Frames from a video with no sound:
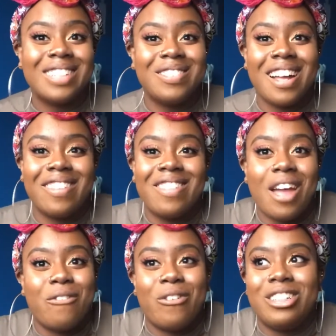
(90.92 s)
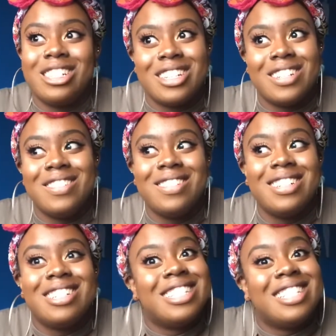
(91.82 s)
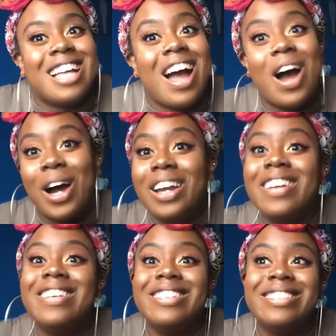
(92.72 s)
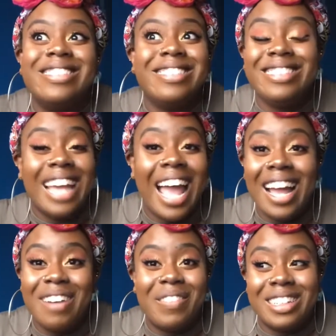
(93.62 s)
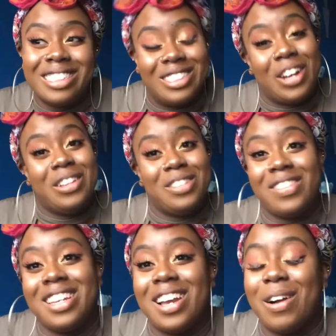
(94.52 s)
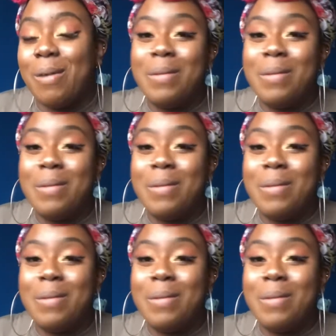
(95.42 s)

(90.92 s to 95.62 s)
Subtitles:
without further ado, I'm going to start this video.